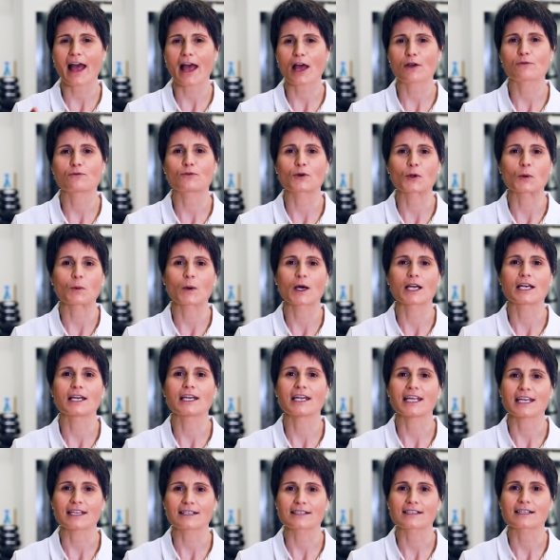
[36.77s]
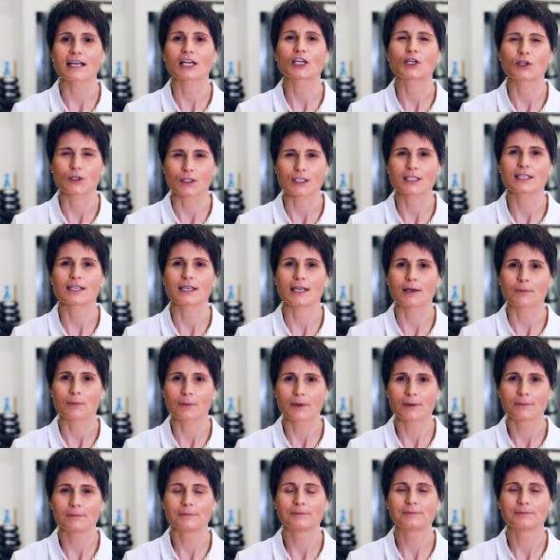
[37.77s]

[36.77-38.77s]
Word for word: everyone needs a good team.